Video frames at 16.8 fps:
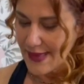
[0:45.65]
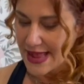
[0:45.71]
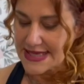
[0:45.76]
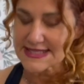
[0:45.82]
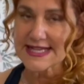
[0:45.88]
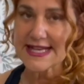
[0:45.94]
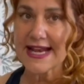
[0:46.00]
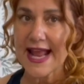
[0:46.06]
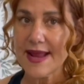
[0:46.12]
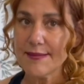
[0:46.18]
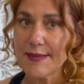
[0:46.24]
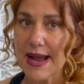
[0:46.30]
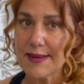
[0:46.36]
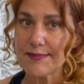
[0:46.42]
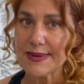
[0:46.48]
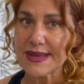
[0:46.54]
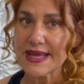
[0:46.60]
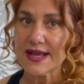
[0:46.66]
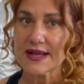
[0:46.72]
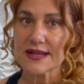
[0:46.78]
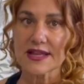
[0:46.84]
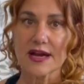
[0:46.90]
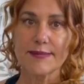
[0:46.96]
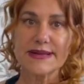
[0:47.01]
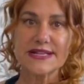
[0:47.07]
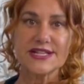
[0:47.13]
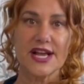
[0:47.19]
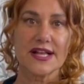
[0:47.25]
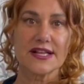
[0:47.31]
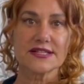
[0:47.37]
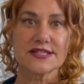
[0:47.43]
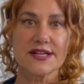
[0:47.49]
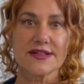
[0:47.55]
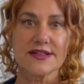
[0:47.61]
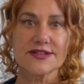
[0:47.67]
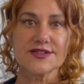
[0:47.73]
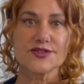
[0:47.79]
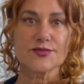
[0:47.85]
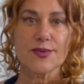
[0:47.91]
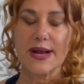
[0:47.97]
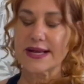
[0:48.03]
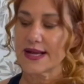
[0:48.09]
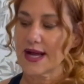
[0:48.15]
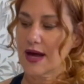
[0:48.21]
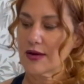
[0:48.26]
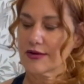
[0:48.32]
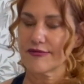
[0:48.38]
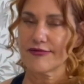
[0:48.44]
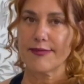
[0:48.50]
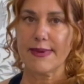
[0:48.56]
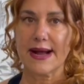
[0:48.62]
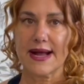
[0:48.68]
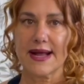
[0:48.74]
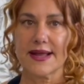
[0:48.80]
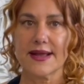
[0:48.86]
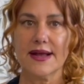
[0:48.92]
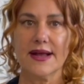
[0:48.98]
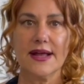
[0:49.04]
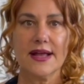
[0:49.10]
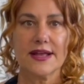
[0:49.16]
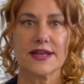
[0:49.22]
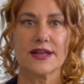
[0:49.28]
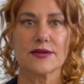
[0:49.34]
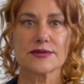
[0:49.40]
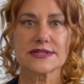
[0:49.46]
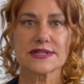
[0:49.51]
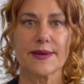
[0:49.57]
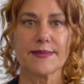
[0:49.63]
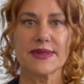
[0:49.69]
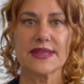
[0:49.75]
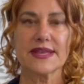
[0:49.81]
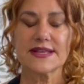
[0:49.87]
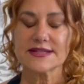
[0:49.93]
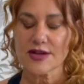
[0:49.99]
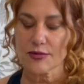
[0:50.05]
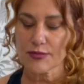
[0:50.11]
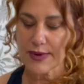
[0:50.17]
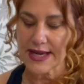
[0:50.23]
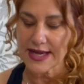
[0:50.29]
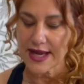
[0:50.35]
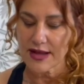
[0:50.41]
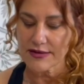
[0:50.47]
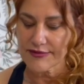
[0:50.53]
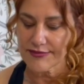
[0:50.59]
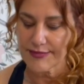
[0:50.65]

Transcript: today might be a little bit challenging. This is right out of my, some of these are right out of